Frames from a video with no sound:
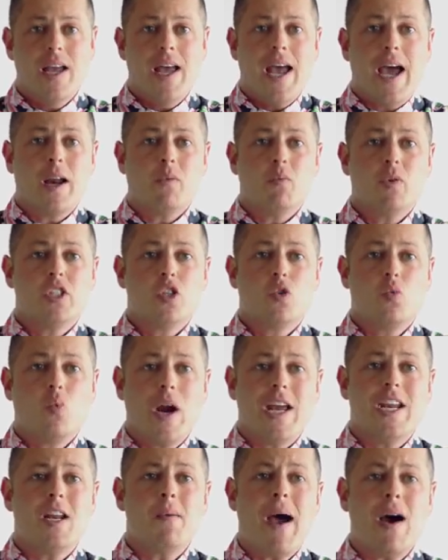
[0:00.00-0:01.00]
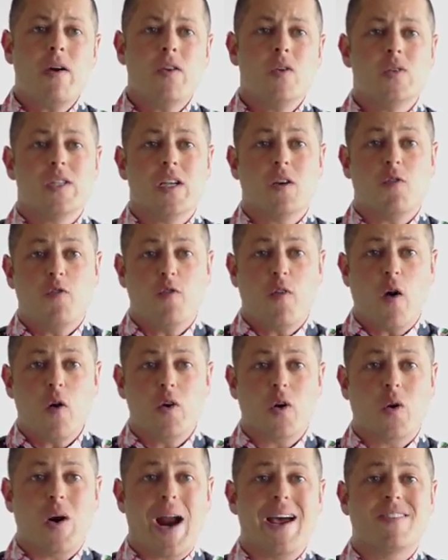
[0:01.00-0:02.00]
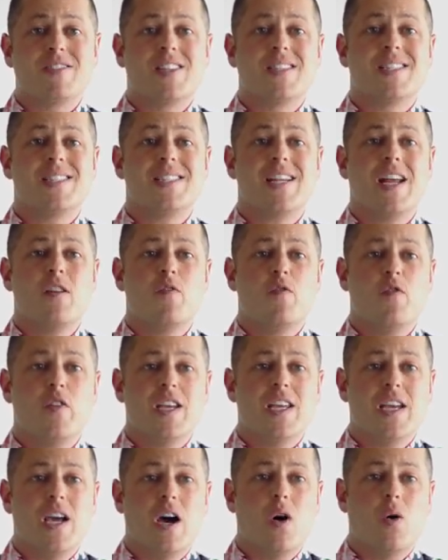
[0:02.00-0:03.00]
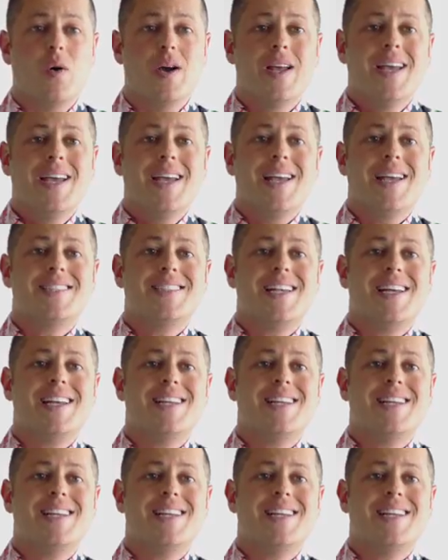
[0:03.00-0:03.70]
And what's great about using photographs instead of video is that